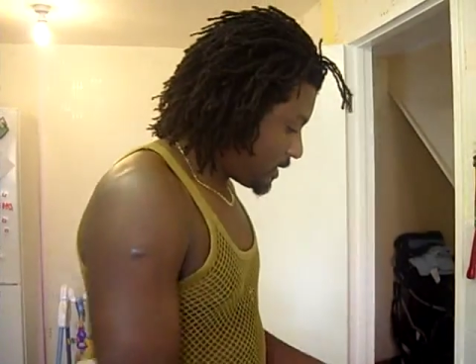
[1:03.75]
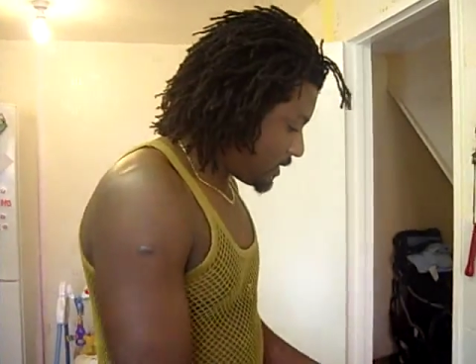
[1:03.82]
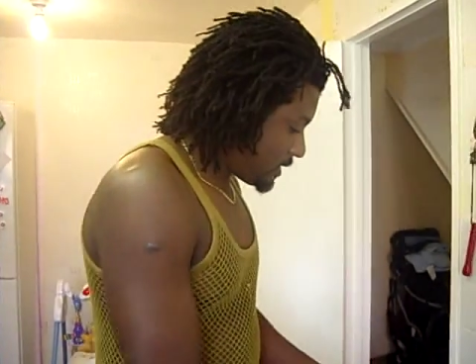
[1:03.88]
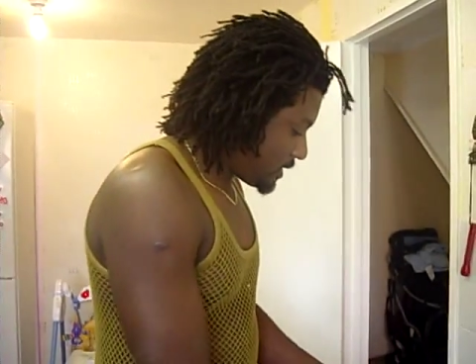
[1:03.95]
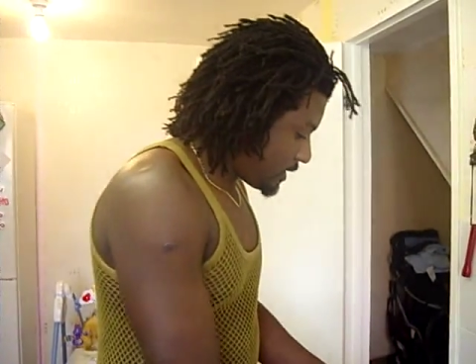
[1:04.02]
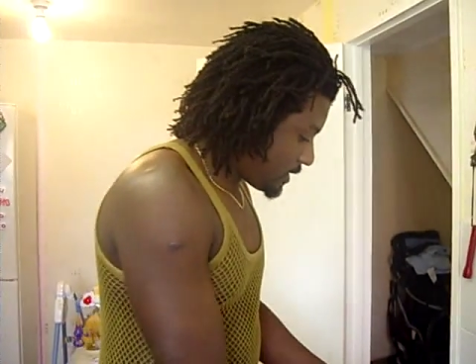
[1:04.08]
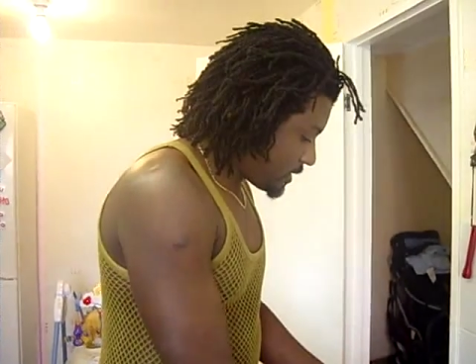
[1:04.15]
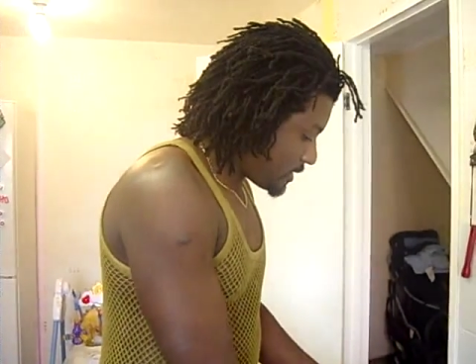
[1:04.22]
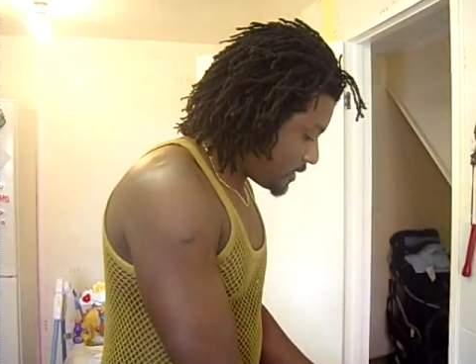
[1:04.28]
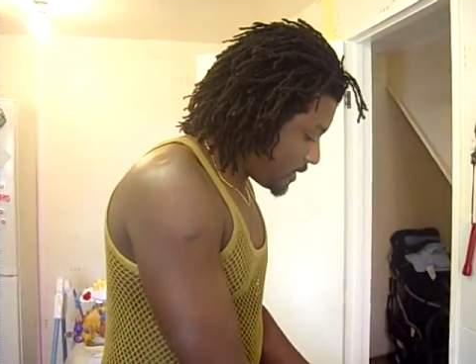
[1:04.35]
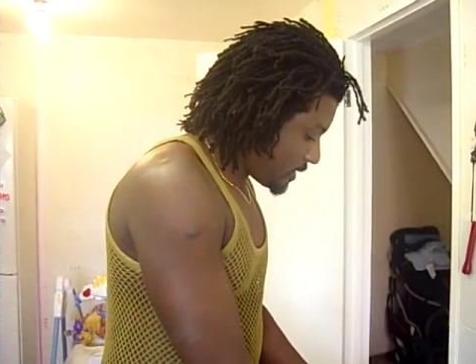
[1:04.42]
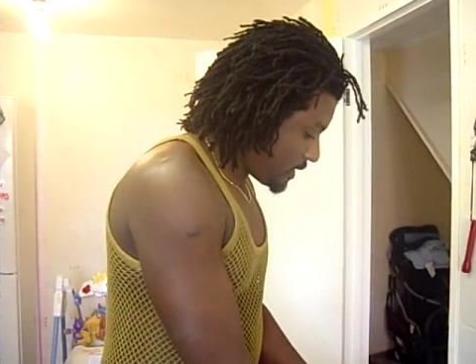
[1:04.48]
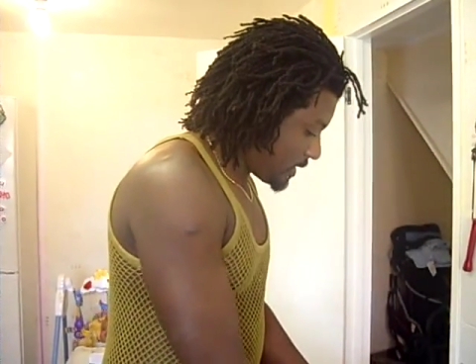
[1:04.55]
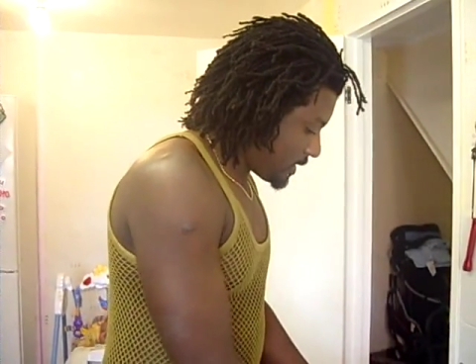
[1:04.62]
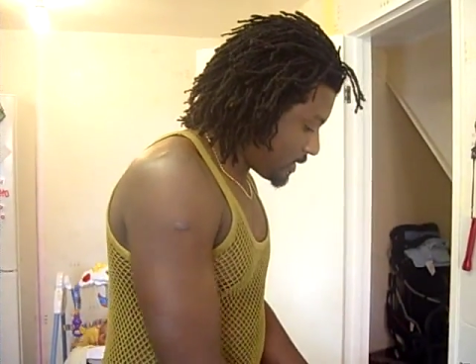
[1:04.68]
You're gonna need a
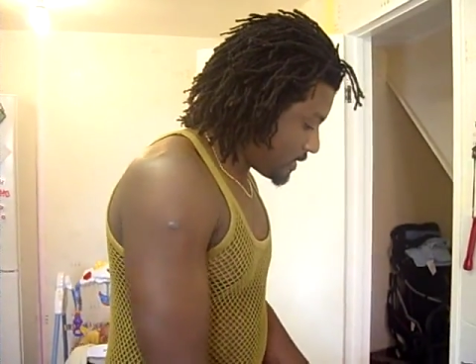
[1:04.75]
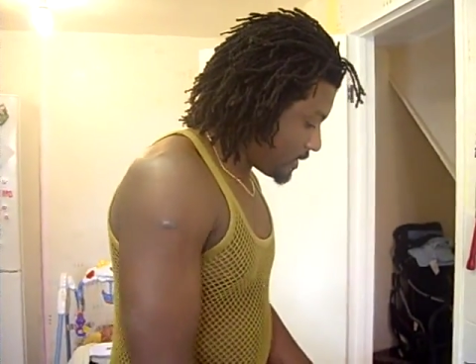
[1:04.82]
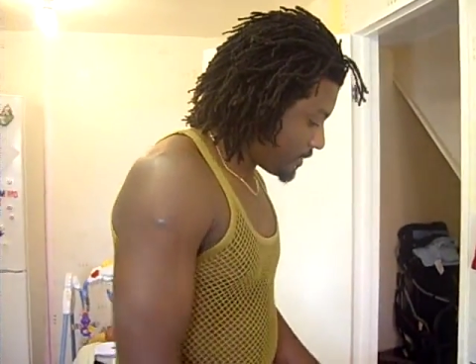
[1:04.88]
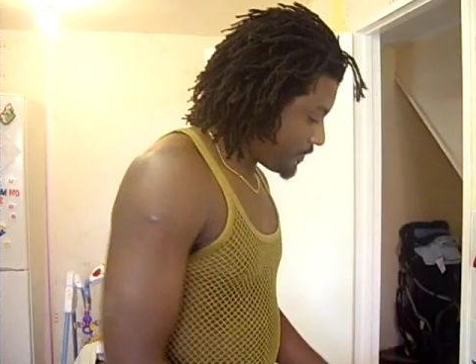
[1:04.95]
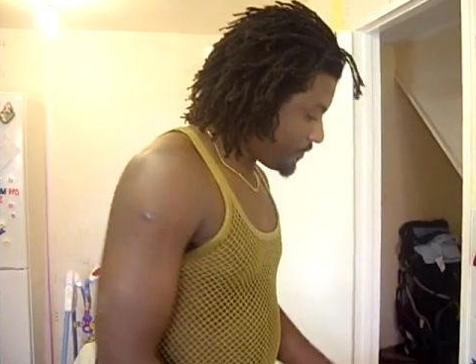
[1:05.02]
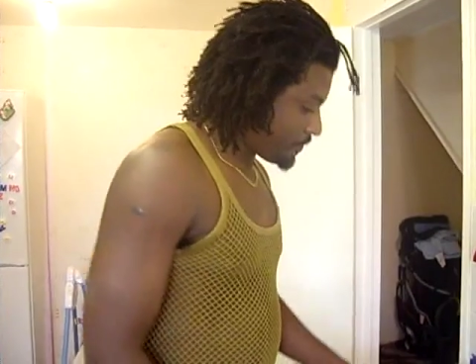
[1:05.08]
nutmeg.